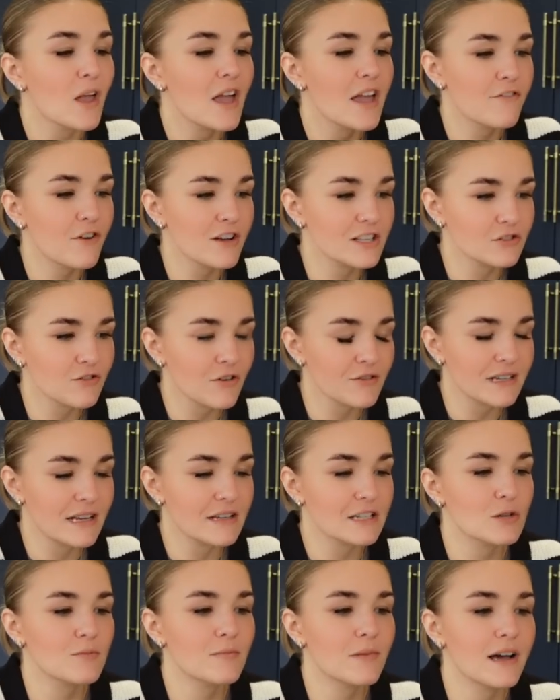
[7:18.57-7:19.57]
If I scroll
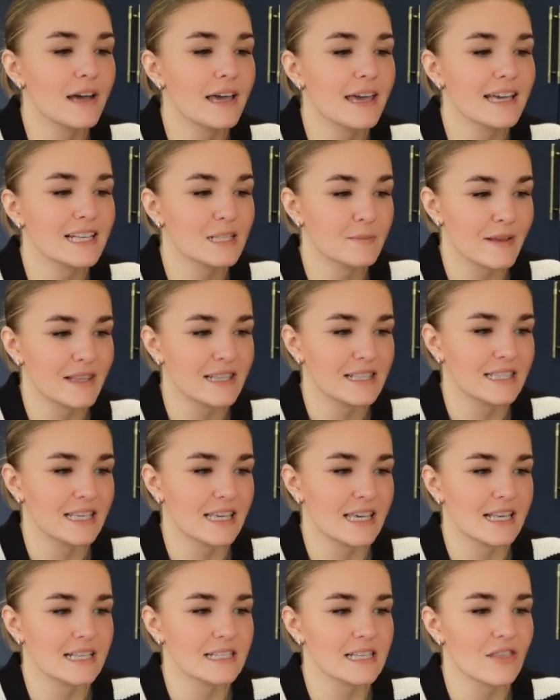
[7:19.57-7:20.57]
down to my
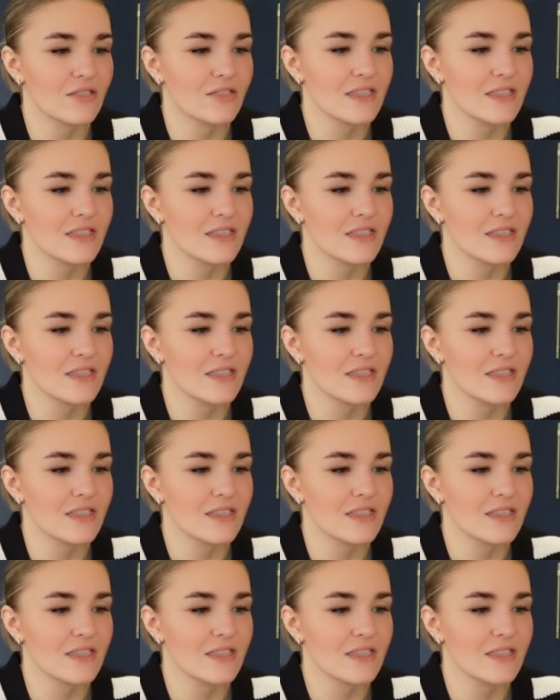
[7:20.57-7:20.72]
expenses,